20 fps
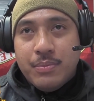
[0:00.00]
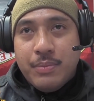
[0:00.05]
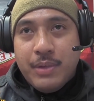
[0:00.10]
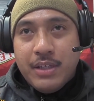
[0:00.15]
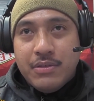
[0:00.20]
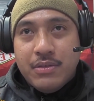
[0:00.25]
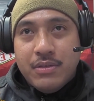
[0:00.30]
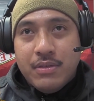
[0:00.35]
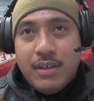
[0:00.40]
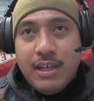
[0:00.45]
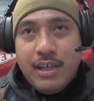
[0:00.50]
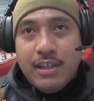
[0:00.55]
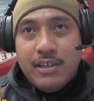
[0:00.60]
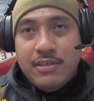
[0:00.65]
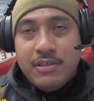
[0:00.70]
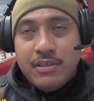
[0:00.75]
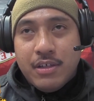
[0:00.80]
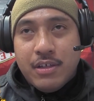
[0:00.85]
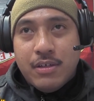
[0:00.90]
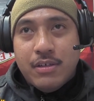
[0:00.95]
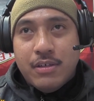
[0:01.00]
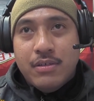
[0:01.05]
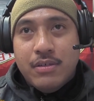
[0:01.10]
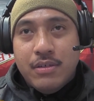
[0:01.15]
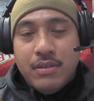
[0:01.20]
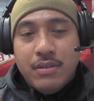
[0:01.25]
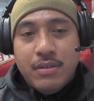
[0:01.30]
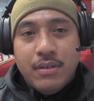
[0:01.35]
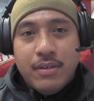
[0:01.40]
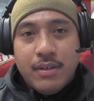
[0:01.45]
Sergeant Major
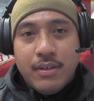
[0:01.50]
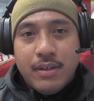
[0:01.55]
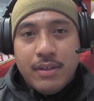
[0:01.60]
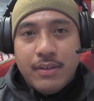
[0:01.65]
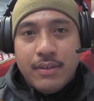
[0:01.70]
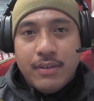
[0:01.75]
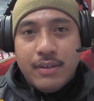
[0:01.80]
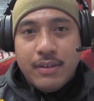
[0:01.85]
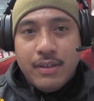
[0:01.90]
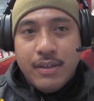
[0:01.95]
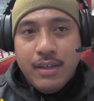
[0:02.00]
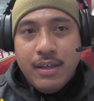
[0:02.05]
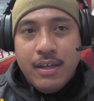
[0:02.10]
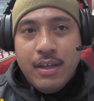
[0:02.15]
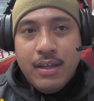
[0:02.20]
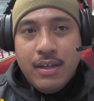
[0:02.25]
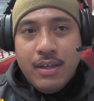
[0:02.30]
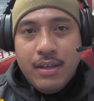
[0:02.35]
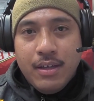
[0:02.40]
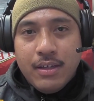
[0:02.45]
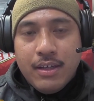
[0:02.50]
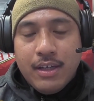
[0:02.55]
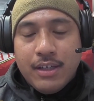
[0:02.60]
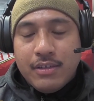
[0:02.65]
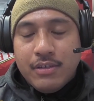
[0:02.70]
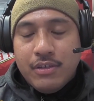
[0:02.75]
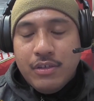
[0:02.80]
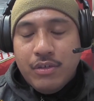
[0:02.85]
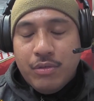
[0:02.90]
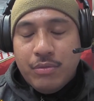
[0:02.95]
Elisara and
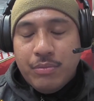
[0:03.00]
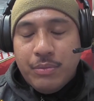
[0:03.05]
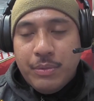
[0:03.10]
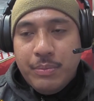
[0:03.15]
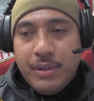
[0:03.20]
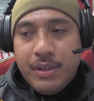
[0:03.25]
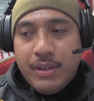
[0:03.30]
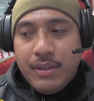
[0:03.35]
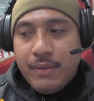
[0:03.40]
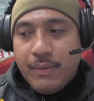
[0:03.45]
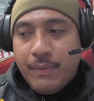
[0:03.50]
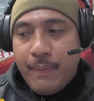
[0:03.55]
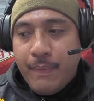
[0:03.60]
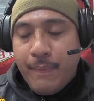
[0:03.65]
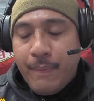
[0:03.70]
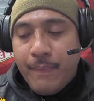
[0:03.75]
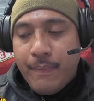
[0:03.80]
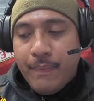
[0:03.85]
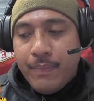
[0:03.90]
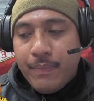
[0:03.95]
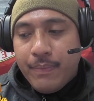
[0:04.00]
got to know him a bit.